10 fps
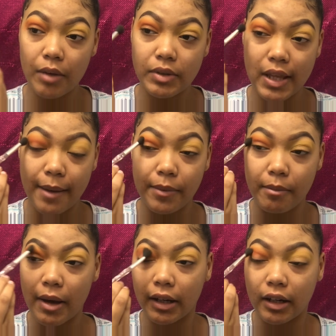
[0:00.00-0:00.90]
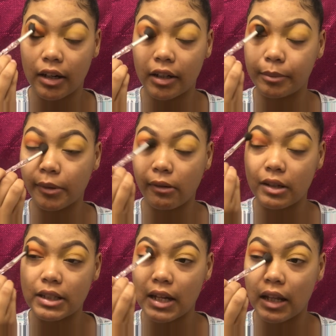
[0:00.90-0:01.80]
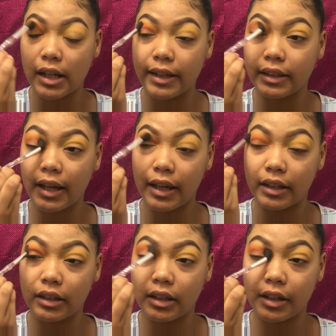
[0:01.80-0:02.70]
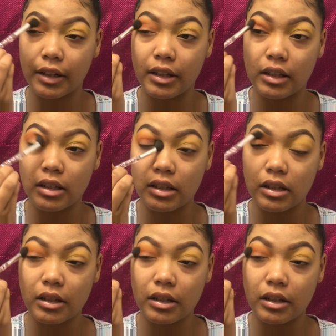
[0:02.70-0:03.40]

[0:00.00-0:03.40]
just happy my current boo is not like that, because,